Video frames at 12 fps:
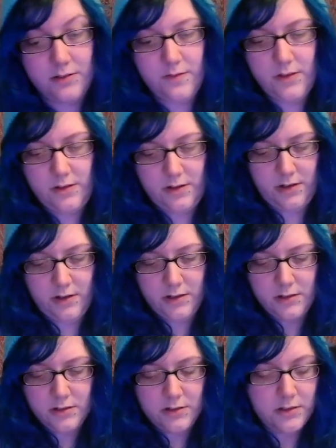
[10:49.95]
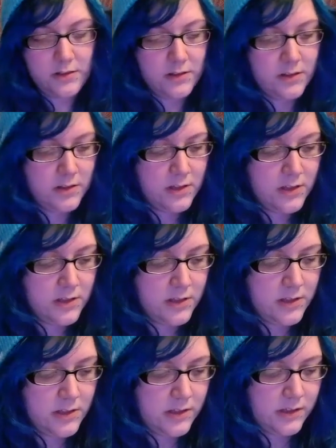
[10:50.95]
of the Dog,
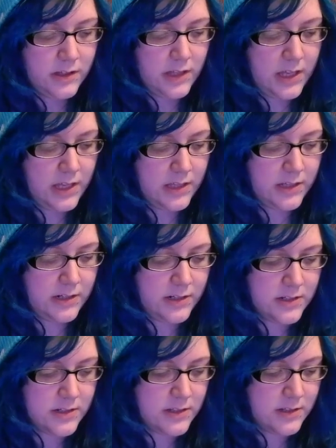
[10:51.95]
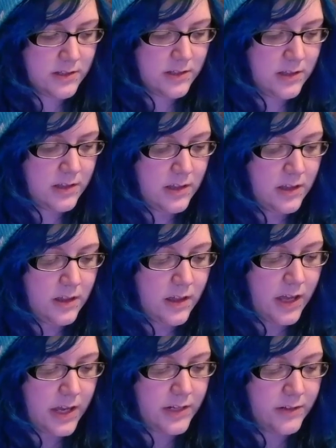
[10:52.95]
and
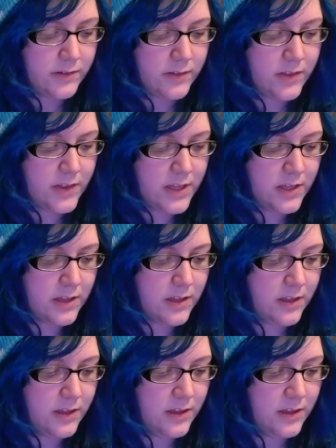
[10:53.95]
I don't think